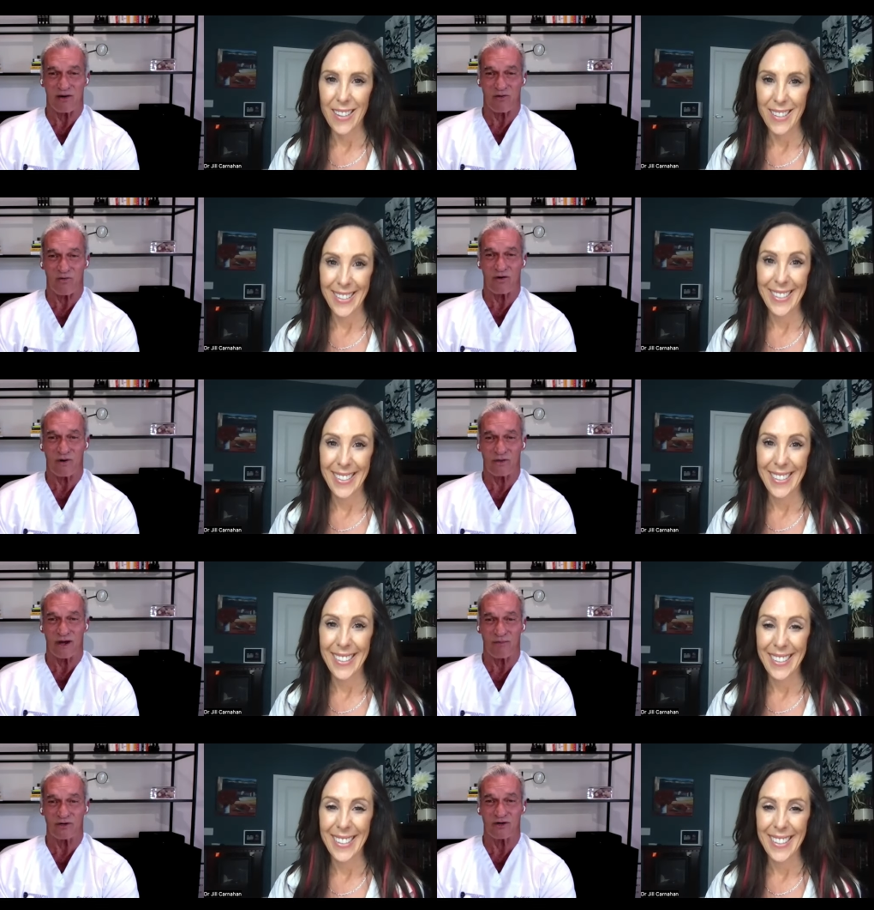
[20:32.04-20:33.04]
Speaker 1: about what what
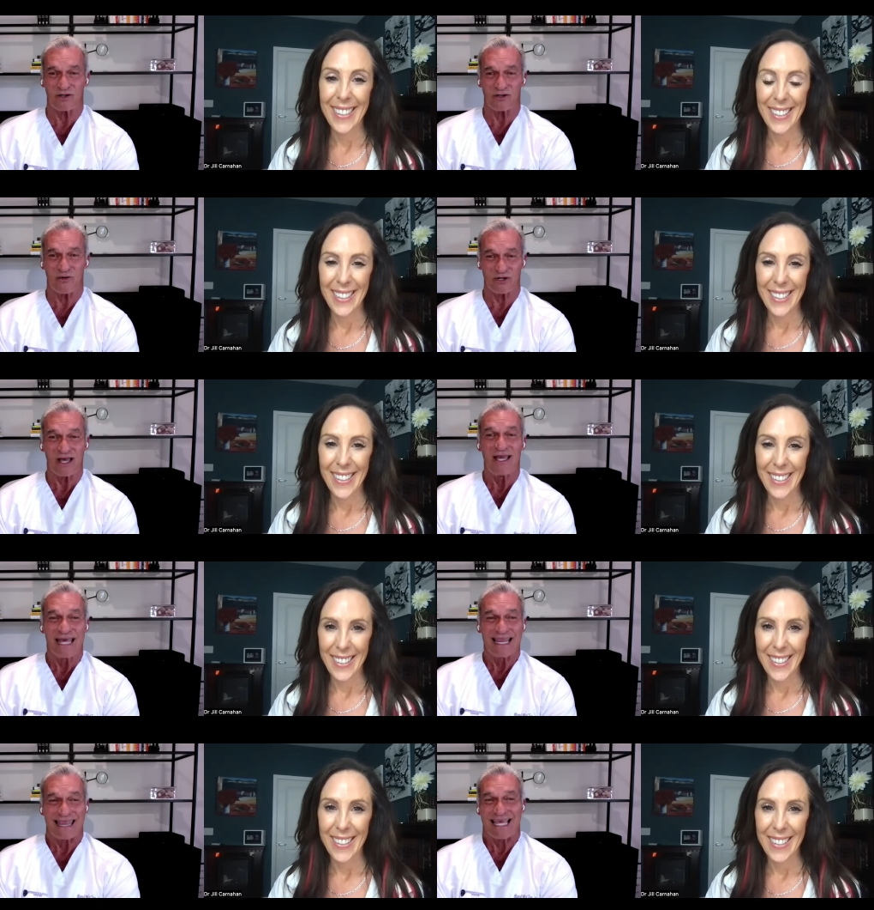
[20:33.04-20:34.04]
the opportunities are which
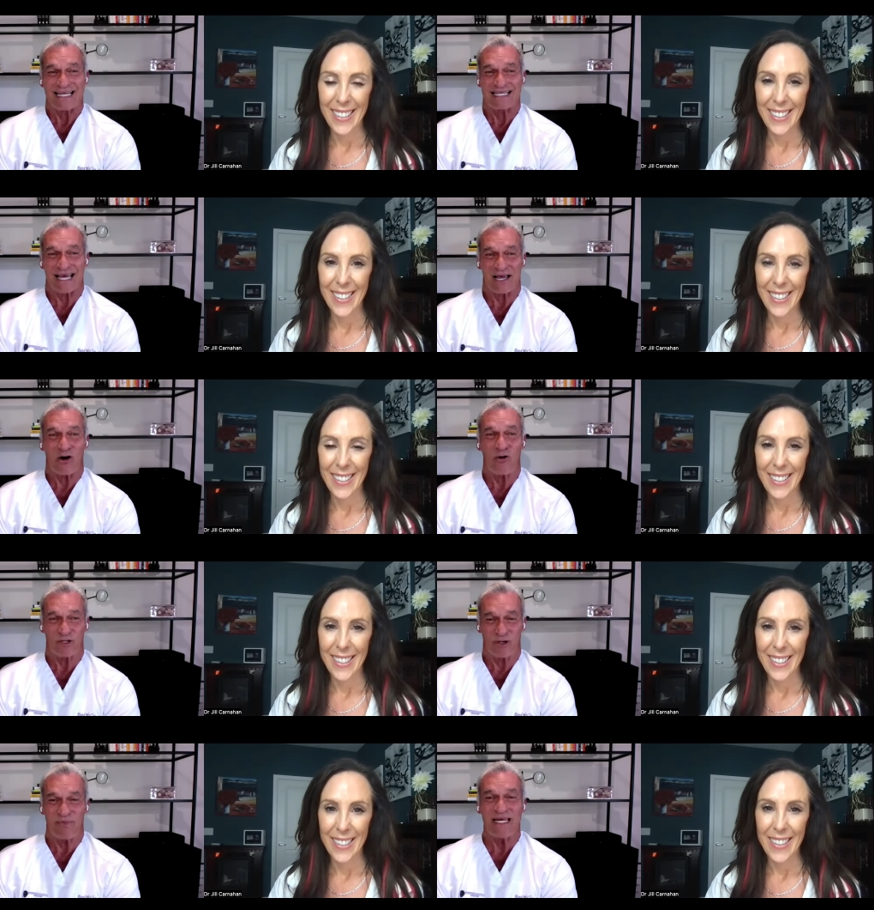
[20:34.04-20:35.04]
things i
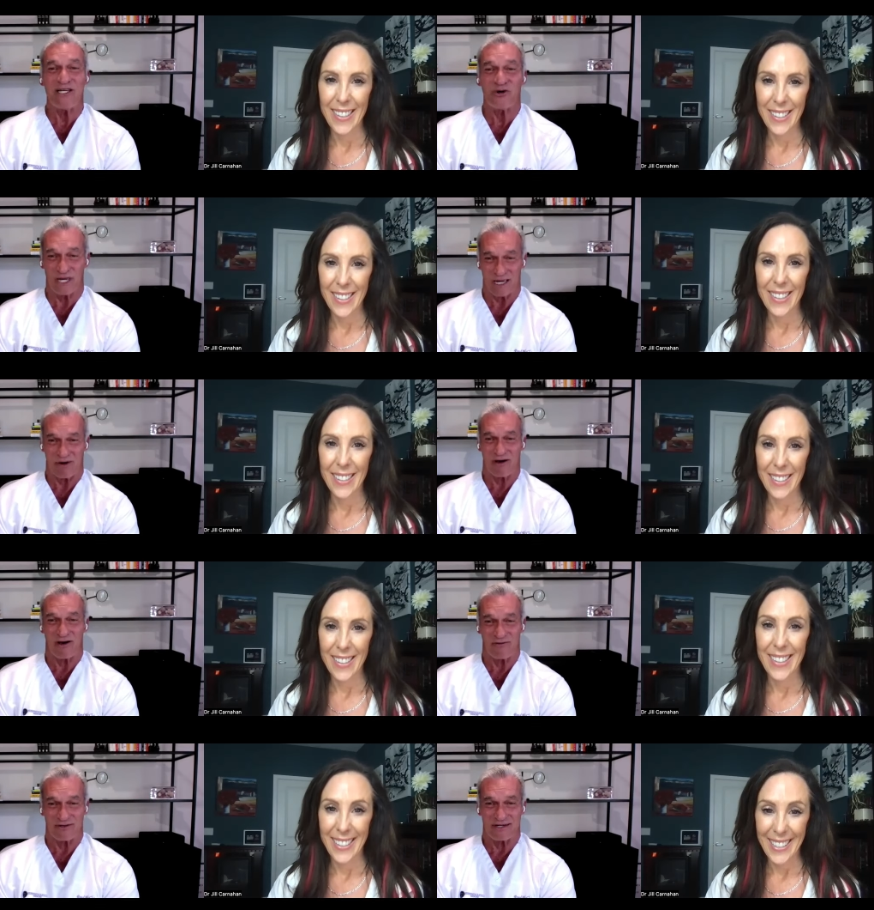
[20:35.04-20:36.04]
hope to be doing in my
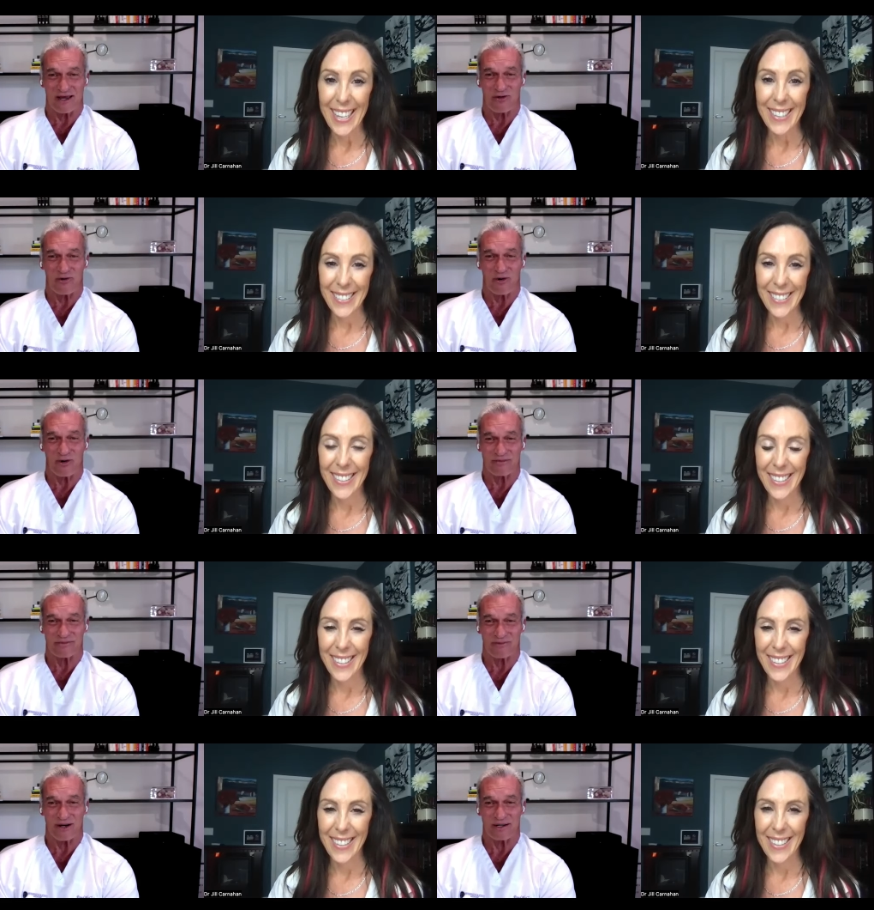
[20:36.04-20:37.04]
office down the road
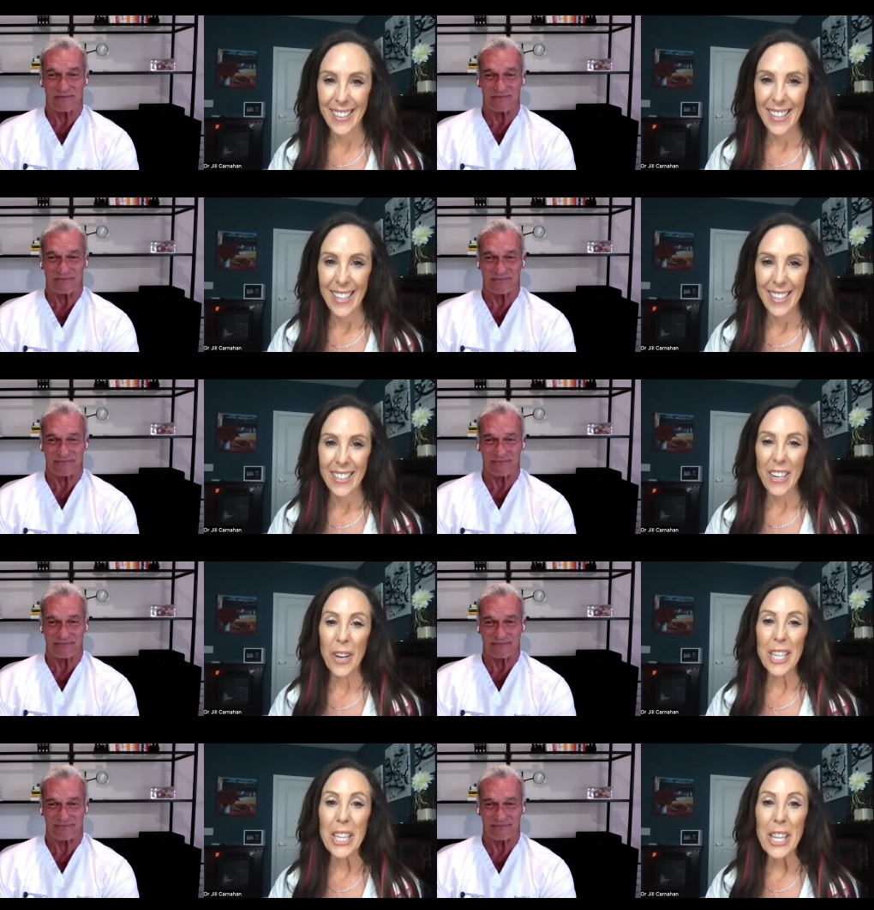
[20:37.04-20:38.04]
right
Speaker 2: no,
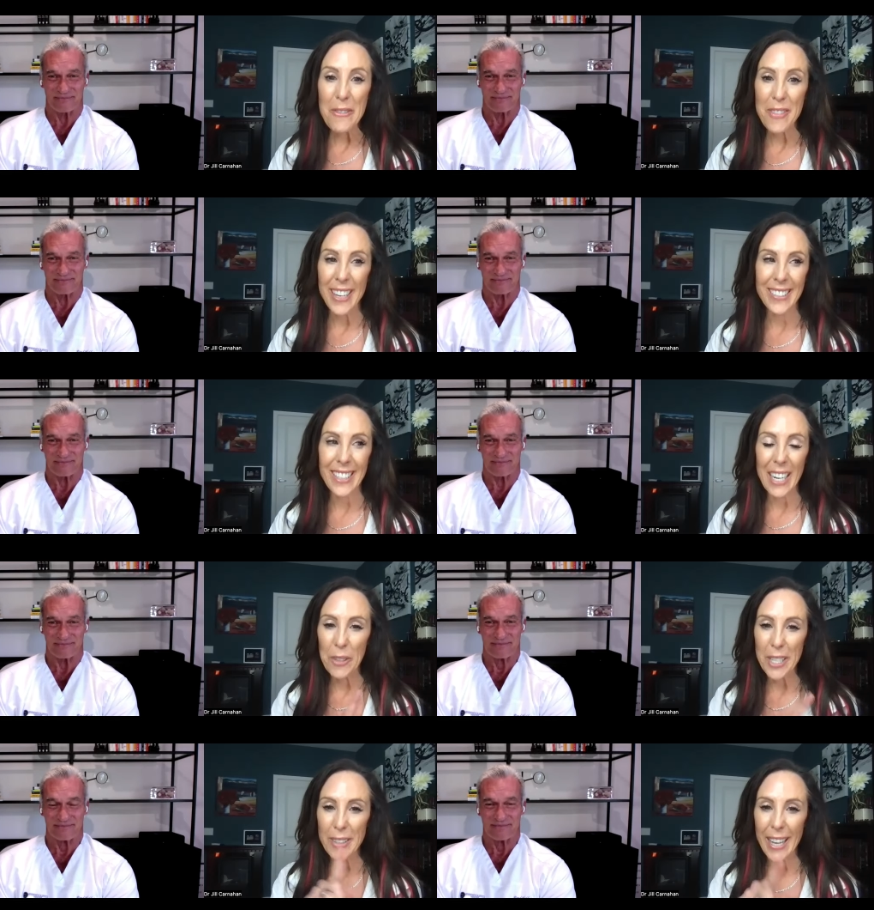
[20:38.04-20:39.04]
I love this. And I
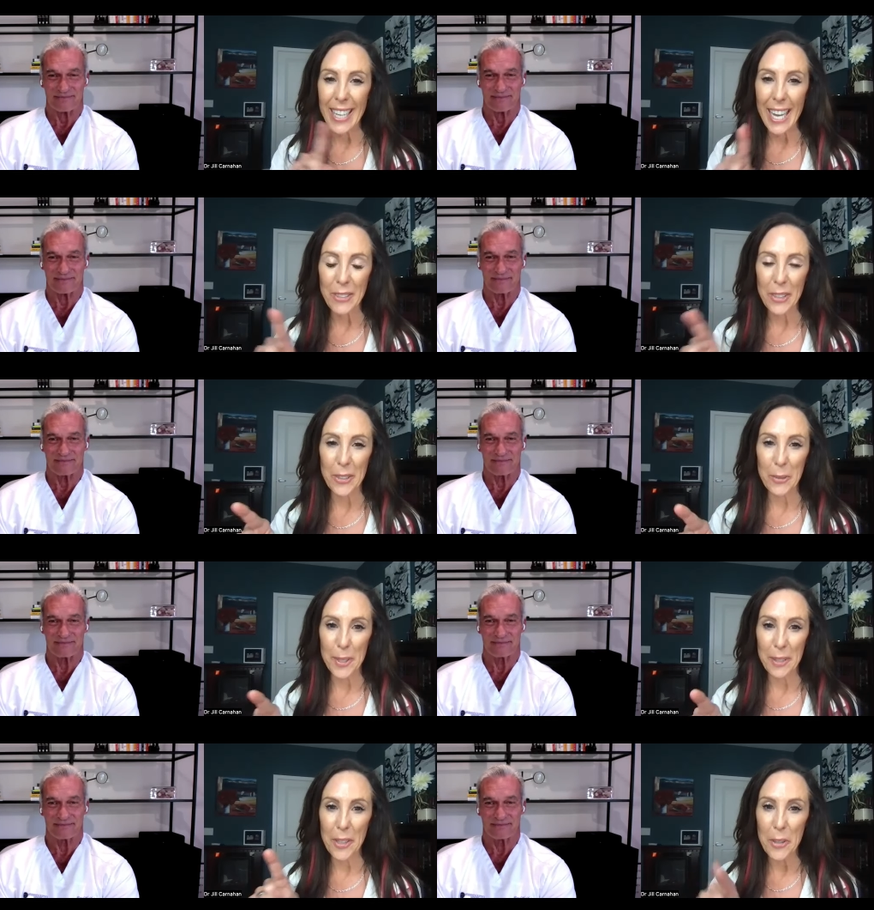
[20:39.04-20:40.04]
want to like ask you
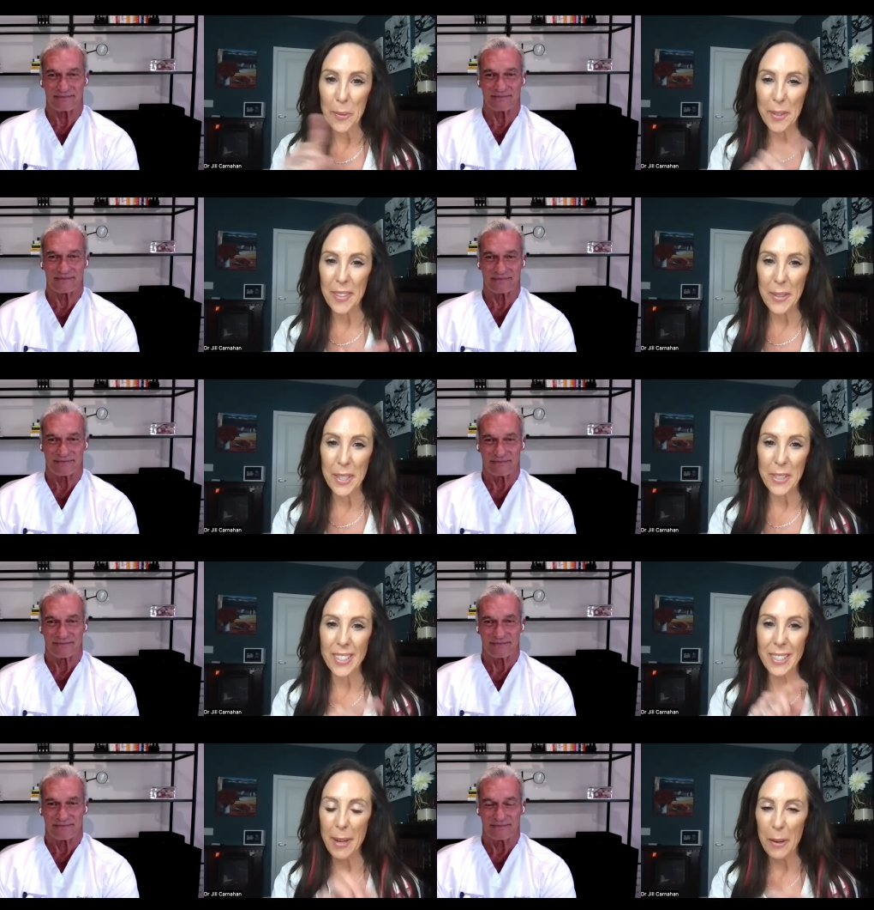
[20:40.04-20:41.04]
spe- a few specific
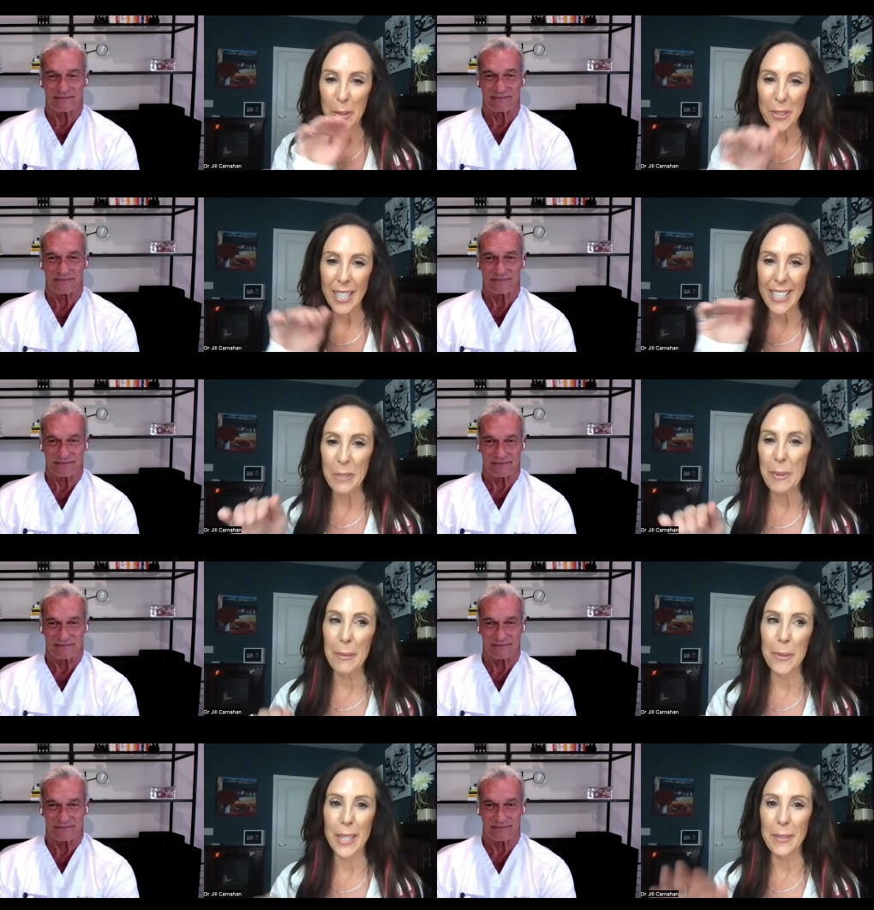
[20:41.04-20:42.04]
questions about, we'll just kind of do
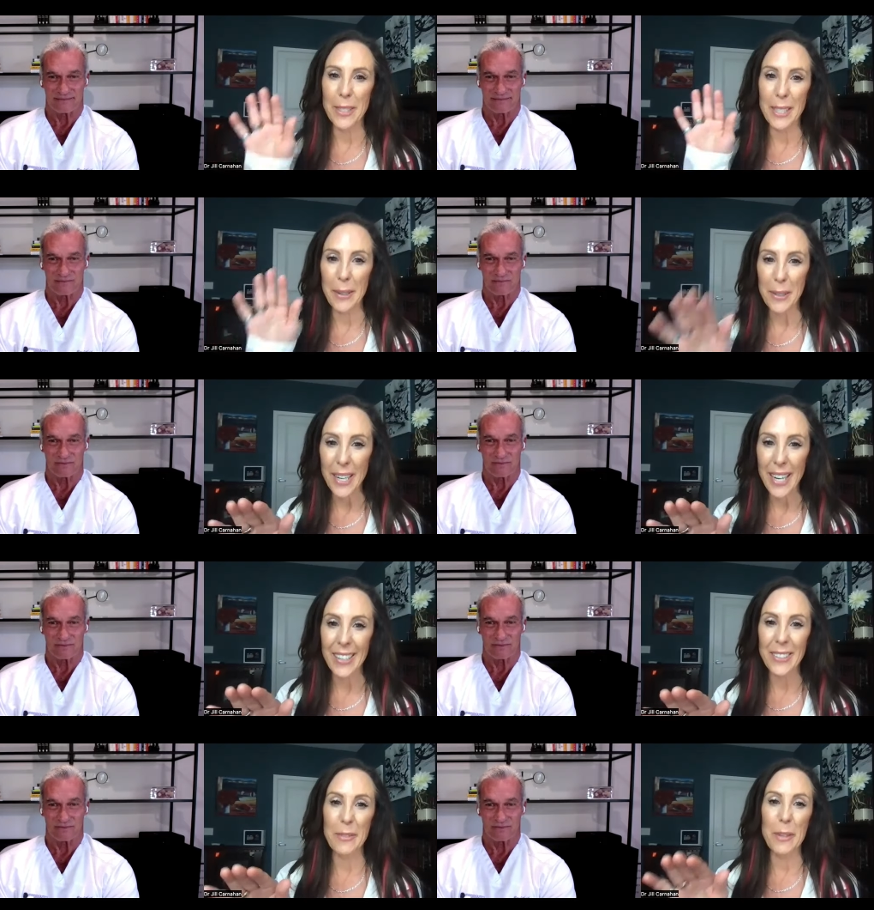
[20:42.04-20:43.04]
popcorn. I want to talk about
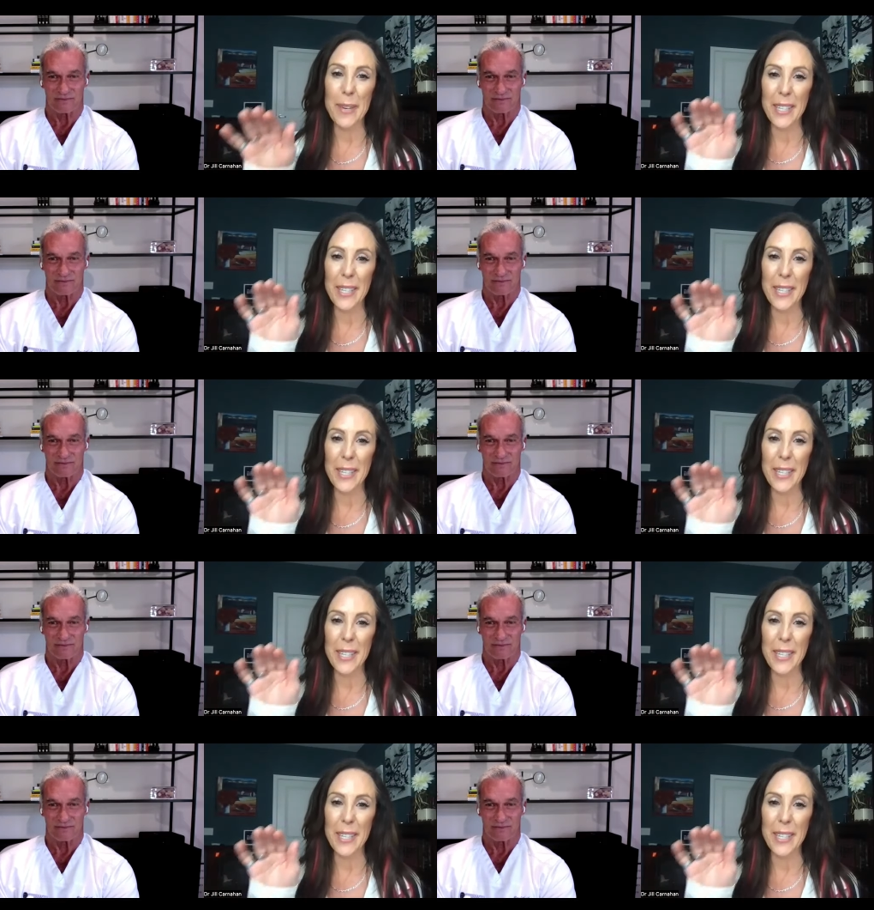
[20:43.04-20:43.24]
cryo, some of the